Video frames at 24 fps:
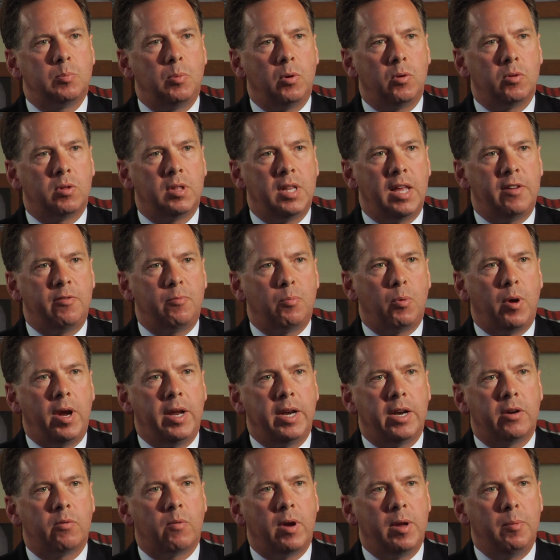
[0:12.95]
both left
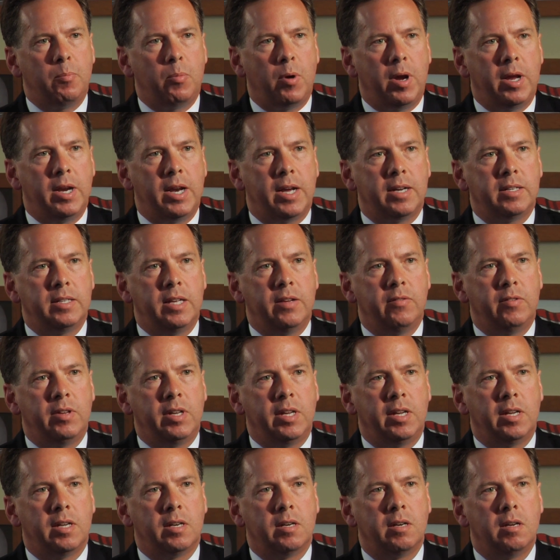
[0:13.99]
brain and right brain
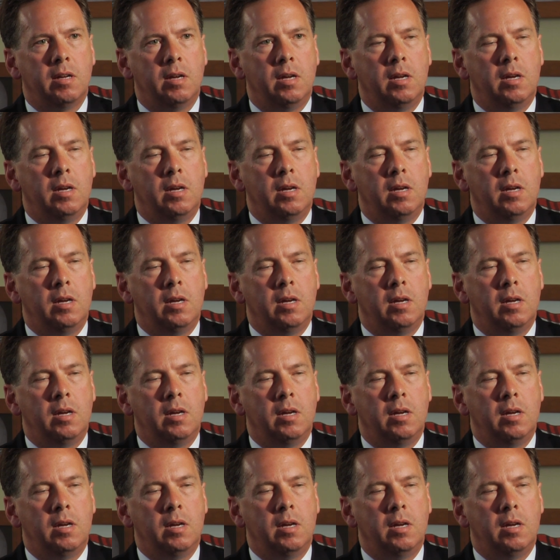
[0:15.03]
activity, and